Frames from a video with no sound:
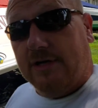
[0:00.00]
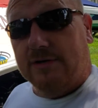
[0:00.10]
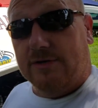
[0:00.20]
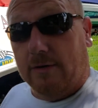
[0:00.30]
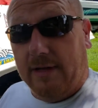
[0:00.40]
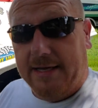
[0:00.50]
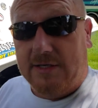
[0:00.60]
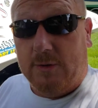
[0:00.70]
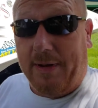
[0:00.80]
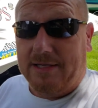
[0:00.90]
because they're
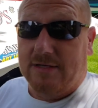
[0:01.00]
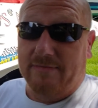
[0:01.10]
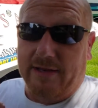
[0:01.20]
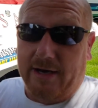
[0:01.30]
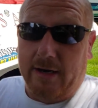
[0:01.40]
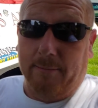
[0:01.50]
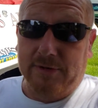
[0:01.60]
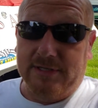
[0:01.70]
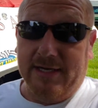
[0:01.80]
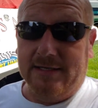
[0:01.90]
less expensive than a number
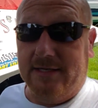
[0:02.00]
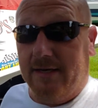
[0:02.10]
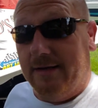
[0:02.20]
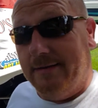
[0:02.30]
6,